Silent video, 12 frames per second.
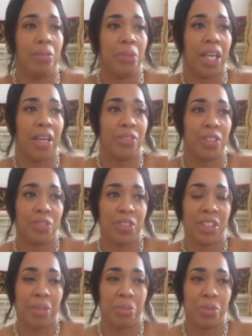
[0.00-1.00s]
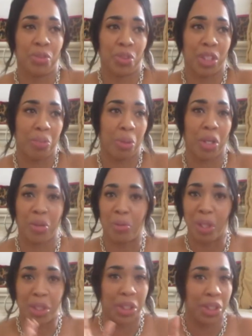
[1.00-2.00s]
They have different types of drink,
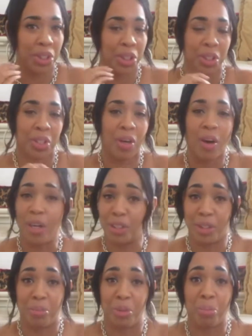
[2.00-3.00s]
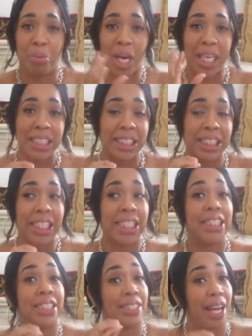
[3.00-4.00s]
margaritas. Awesome. The price
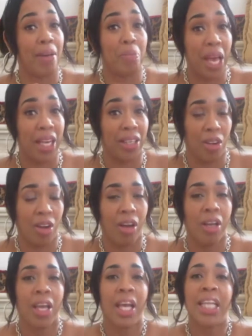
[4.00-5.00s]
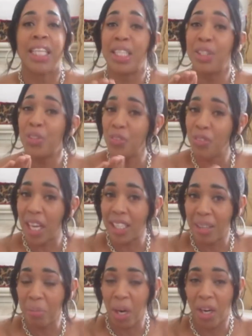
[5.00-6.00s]
is not bad at all. They do
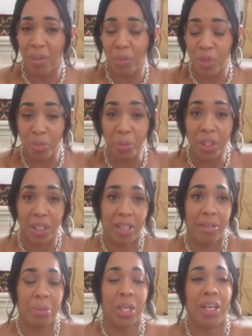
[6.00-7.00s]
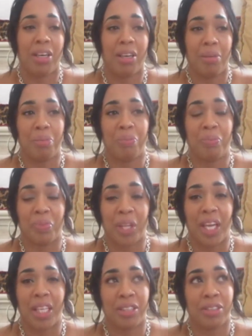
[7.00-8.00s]
valet park when you pull up,
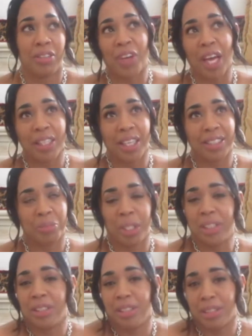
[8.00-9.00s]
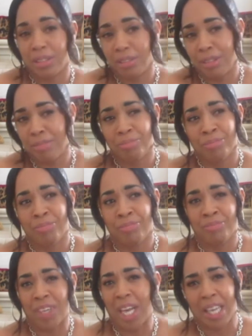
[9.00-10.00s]
and the valet is basically
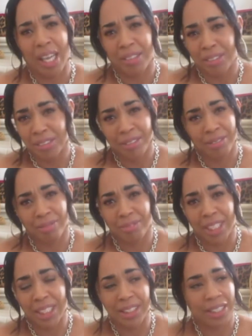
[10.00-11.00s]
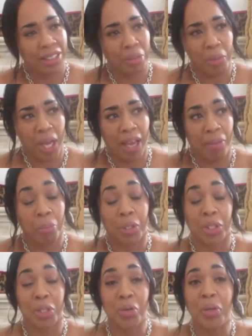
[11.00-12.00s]
$5. It's nothing bad,
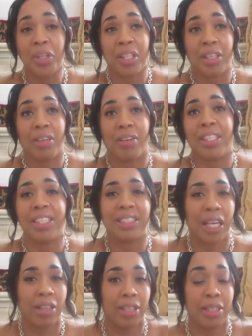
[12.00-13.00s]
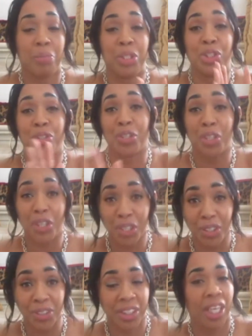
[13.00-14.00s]
but going there on a Saturday to meet your
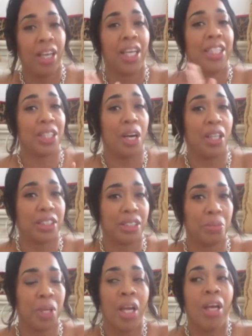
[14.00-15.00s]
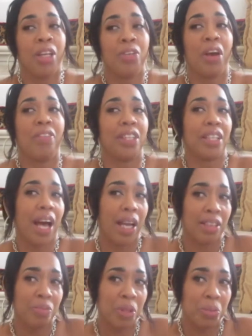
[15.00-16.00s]
girls is awesome. You have a
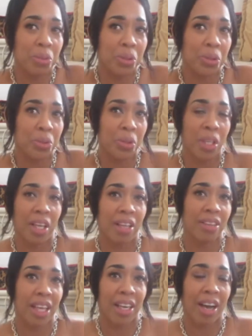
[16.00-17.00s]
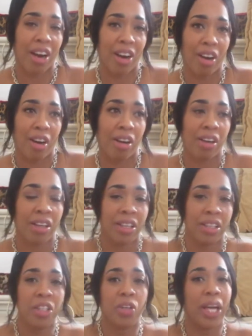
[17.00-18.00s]
lot of people that are,
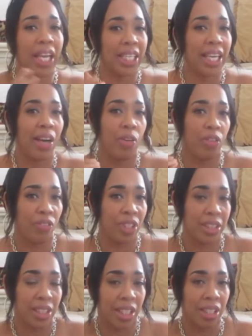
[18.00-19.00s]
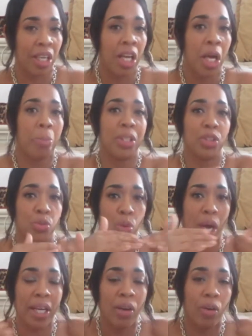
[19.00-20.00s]
you know, hanging out or visiting, but it's
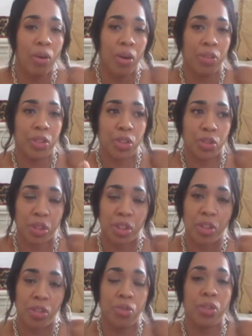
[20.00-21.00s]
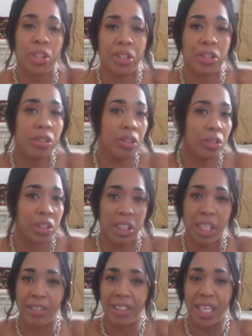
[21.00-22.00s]
right on the street, so you can, you know,
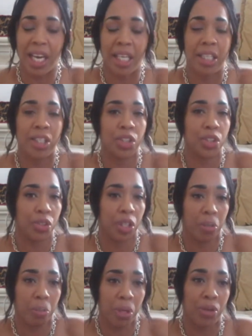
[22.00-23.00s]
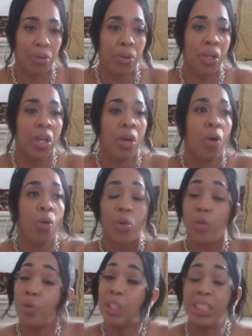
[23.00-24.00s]
sit outside and enjoy your meal,
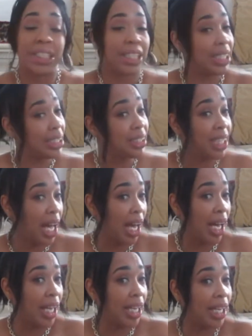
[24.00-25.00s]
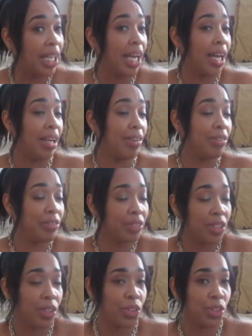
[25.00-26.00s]
or you can sit inside and have,
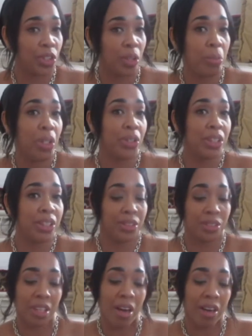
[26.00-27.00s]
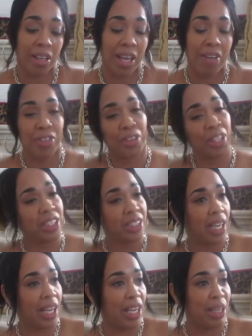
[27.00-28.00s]
you know, enjoy your meal and still talk and have a great
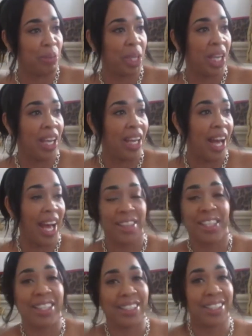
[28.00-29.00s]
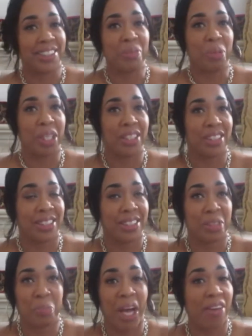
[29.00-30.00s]
time. I think that's the
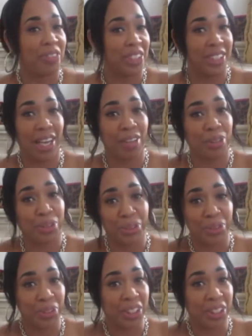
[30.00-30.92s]
best spot for tacos